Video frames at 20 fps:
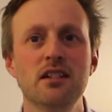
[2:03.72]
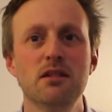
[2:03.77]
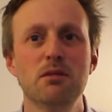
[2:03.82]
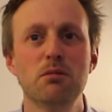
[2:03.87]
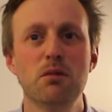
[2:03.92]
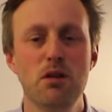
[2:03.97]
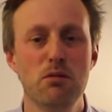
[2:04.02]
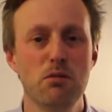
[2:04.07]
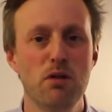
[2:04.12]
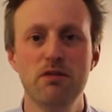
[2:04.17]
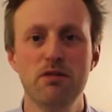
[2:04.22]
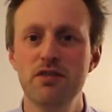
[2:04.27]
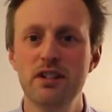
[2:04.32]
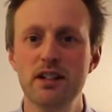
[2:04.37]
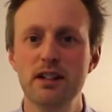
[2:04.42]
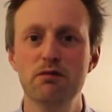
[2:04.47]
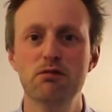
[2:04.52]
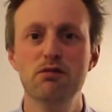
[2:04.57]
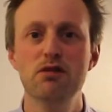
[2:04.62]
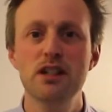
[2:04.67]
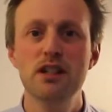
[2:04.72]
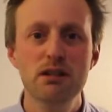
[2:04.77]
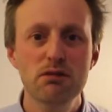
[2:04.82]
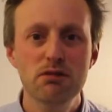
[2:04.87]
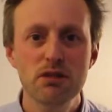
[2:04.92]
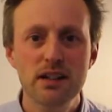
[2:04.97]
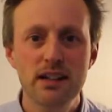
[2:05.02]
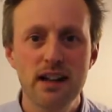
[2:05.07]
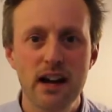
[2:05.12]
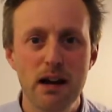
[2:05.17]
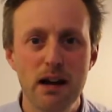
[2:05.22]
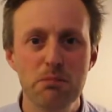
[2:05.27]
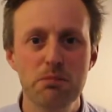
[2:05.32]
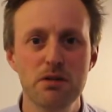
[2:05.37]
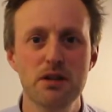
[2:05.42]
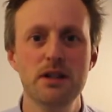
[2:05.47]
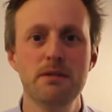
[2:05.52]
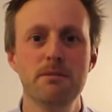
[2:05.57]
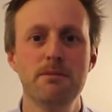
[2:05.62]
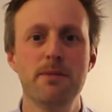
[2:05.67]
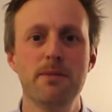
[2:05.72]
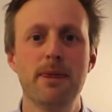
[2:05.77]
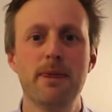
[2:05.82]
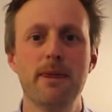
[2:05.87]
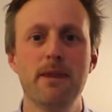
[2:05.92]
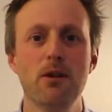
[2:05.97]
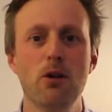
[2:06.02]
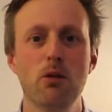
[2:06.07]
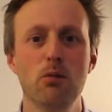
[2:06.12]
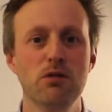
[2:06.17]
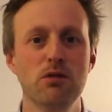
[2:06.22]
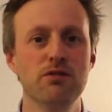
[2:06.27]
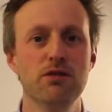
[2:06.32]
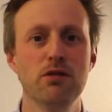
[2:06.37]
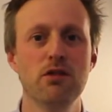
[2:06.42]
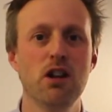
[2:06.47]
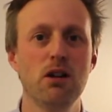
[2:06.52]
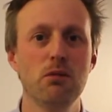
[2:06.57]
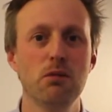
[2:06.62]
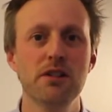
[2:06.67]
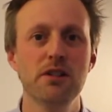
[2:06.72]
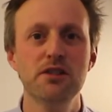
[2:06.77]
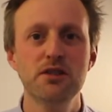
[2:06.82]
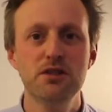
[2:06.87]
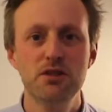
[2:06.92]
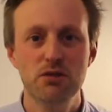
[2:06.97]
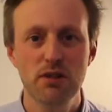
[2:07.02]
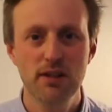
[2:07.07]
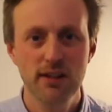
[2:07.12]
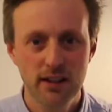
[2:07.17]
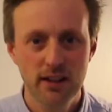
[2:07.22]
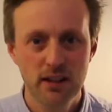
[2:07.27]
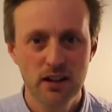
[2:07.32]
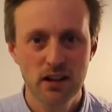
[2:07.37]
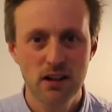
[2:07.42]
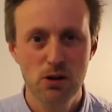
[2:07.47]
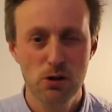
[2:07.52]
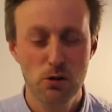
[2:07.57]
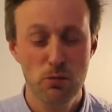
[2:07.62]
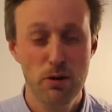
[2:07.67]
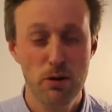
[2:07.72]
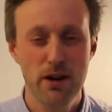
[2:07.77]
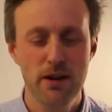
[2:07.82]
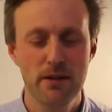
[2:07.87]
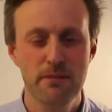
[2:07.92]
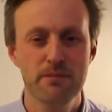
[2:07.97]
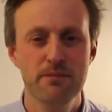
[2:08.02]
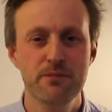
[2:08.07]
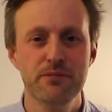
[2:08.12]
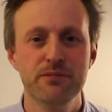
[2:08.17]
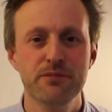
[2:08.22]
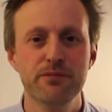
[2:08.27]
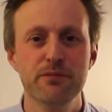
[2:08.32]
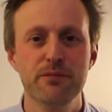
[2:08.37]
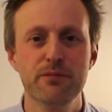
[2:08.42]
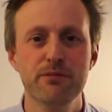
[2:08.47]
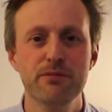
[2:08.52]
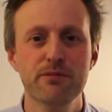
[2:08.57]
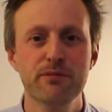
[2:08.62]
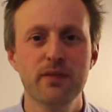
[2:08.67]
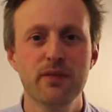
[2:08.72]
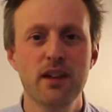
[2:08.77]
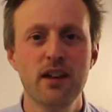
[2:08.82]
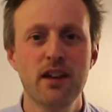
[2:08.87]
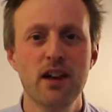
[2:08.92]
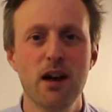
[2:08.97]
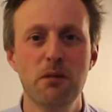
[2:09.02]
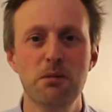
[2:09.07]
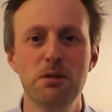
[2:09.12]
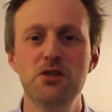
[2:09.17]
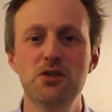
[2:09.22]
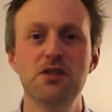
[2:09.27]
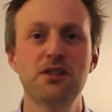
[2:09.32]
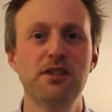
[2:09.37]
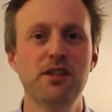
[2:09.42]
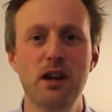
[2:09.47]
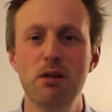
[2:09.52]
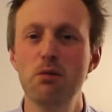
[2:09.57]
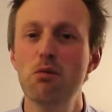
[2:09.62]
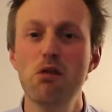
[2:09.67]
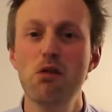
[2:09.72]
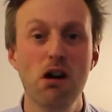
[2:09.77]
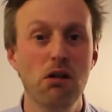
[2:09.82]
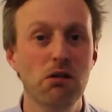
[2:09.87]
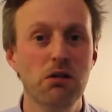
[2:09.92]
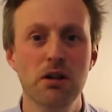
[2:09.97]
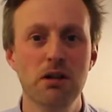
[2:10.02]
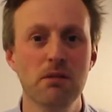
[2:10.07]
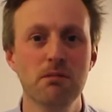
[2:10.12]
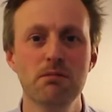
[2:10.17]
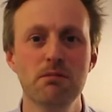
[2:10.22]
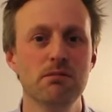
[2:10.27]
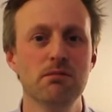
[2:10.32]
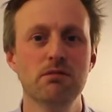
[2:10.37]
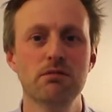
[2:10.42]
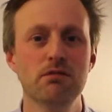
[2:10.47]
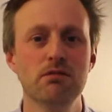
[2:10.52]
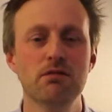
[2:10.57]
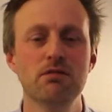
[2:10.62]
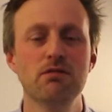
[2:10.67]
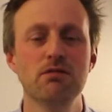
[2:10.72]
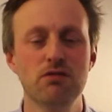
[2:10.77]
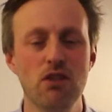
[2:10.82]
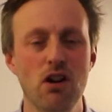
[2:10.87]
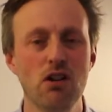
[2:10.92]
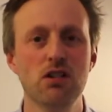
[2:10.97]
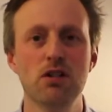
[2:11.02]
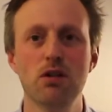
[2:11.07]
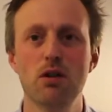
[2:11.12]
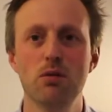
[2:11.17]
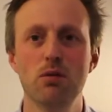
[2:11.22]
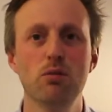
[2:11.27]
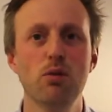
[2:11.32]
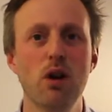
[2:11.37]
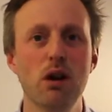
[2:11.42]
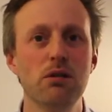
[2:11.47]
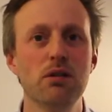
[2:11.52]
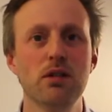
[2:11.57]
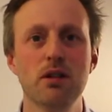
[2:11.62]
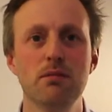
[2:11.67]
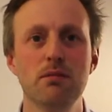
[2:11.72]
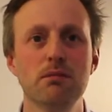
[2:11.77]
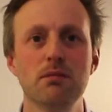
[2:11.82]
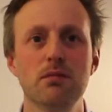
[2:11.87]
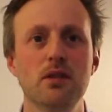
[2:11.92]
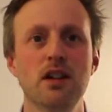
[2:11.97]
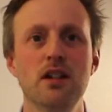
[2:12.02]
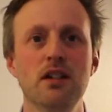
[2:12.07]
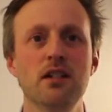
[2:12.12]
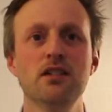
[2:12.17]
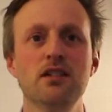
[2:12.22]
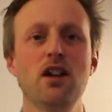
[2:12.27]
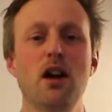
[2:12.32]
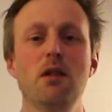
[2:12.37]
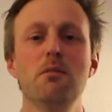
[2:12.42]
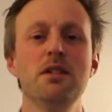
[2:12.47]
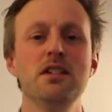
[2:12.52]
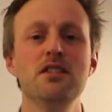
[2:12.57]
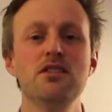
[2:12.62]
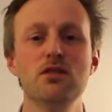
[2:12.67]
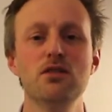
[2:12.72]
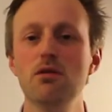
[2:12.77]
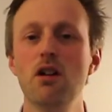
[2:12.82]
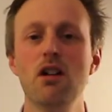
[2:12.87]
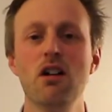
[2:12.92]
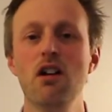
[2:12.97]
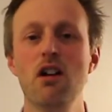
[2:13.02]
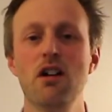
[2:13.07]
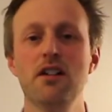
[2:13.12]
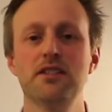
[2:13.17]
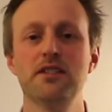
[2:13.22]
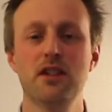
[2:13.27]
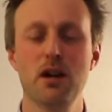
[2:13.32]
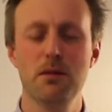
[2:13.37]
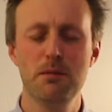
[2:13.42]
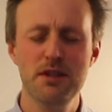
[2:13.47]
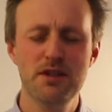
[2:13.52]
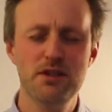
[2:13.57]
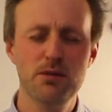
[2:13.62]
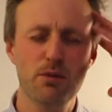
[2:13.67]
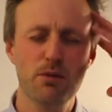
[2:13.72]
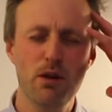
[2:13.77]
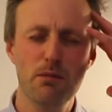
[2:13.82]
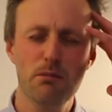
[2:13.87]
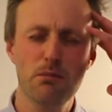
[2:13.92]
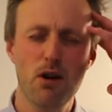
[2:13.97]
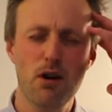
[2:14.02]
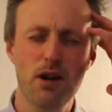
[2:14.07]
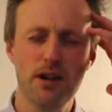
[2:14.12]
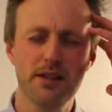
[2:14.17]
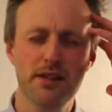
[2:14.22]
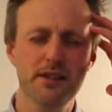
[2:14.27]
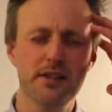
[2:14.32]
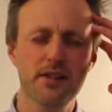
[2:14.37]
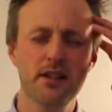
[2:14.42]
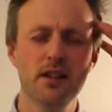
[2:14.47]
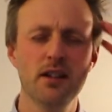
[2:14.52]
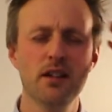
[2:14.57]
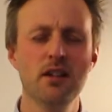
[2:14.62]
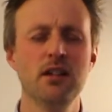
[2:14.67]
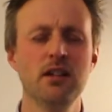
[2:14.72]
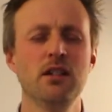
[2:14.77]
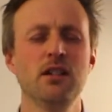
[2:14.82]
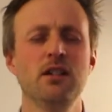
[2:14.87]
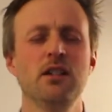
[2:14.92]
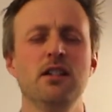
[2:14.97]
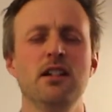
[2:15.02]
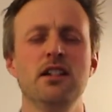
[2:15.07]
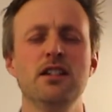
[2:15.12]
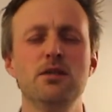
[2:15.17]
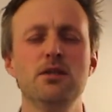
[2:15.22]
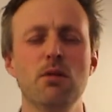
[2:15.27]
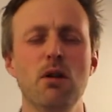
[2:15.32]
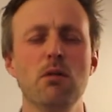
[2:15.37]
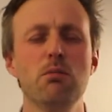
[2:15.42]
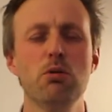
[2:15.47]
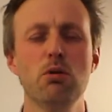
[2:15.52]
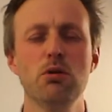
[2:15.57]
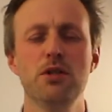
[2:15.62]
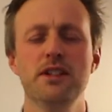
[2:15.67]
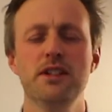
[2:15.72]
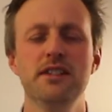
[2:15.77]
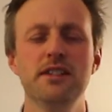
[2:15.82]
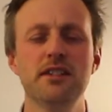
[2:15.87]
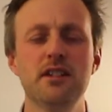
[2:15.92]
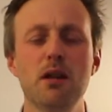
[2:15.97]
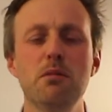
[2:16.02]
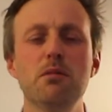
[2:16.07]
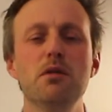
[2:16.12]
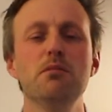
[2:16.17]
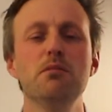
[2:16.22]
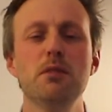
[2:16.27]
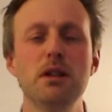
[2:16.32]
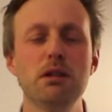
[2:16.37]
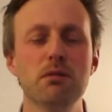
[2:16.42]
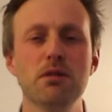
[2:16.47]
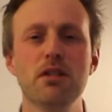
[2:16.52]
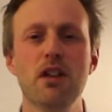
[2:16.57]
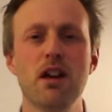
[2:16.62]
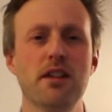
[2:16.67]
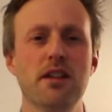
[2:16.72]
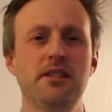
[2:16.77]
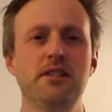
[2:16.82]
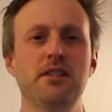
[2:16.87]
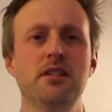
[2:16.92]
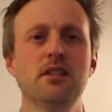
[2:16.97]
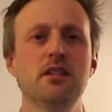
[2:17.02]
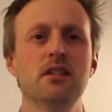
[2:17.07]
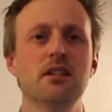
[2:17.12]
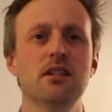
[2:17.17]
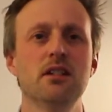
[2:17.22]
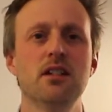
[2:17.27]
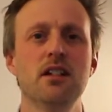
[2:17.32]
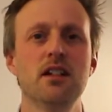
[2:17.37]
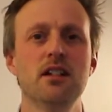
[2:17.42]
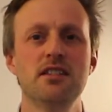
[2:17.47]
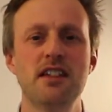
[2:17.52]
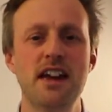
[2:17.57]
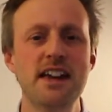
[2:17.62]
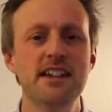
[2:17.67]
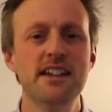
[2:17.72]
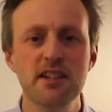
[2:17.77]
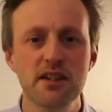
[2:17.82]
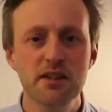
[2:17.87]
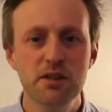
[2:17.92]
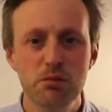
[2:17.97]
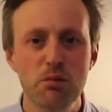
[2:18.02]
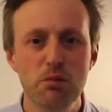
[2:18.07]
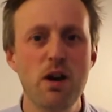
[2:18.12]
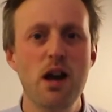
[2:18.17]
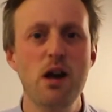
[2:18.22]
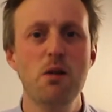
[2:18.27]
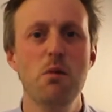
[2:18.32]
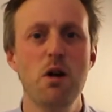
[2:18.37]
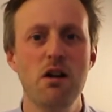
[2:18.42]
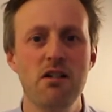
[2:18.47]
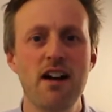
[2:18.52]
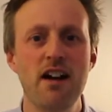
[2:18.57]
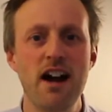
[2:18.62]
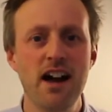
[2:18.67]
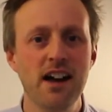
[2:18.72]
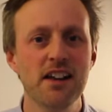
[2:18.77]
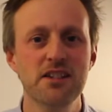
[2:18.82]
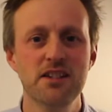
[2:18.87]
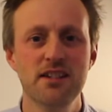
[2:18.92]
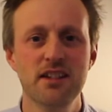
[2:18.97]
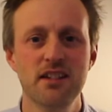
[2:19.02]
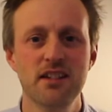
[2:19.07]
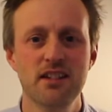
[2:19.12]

whether we're feeling really, really happy or we feel like we're struggling a little bit. And we just say, welcome, Father God, welcome. Come into our hearts, come into our minds, into our bodies. Come and meet with us. Take us where we're at